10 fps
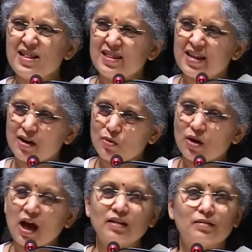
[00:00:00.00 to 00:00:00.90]
kill their
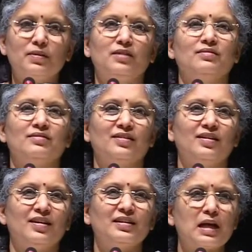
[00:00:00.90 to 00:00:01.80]
own Atman.
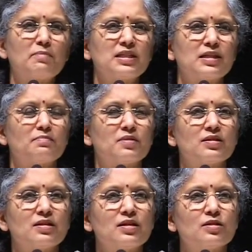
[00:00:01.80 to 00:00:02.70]
A tamasic
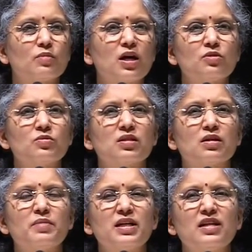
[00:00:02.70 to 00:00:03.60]
person is one who is
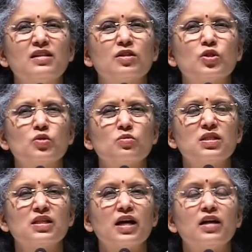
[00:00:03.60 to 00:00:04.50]
committing the
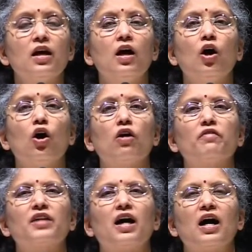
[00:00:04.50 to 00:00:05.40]
suicide
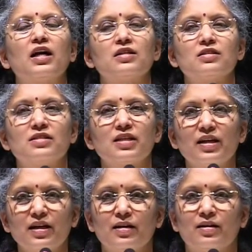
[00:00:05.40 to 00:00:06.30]
of the highest
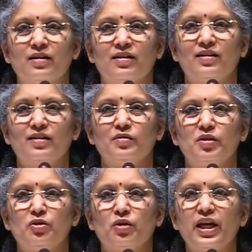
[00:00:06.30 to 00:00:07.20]
degree.
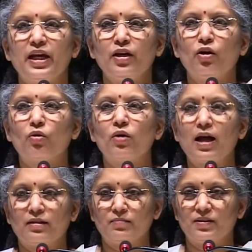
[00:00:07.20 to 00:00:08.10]
You're killing your own
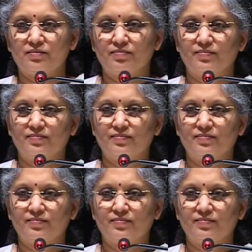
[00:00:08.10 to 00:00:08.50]
Atman.